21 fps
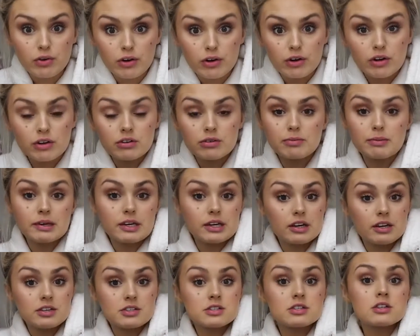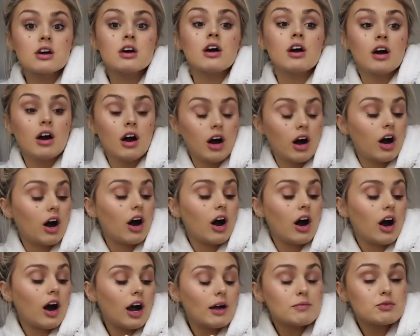good, because
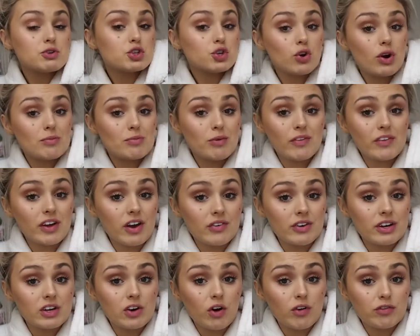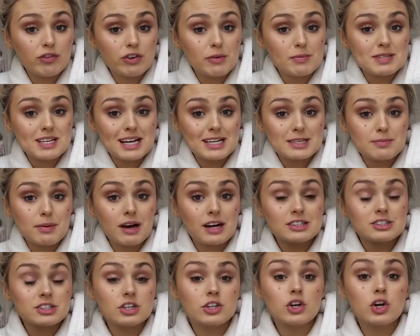I'm sure I'm not the only coffee-obsessed
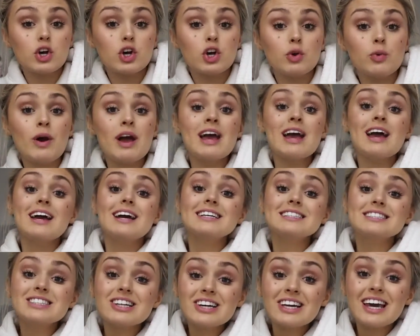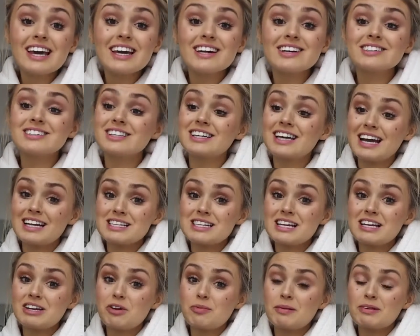person who is looking to get a
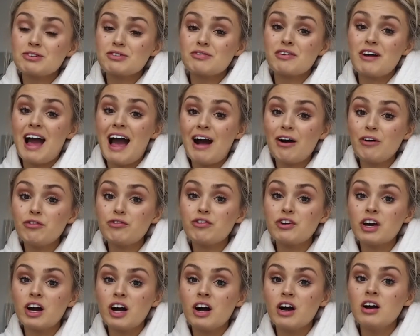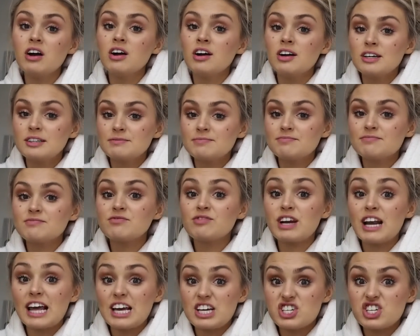little bit of a healthier
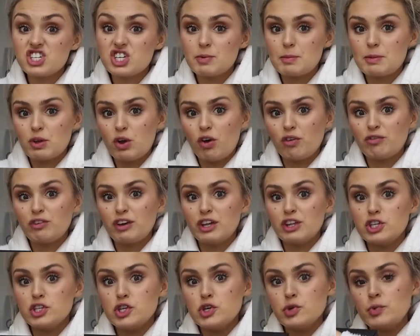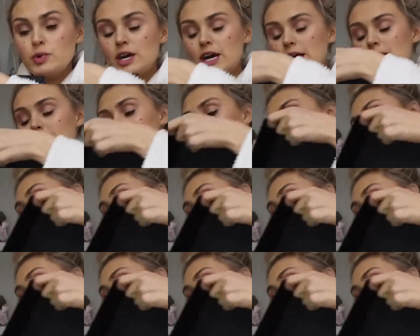relationship with coffee in the new year.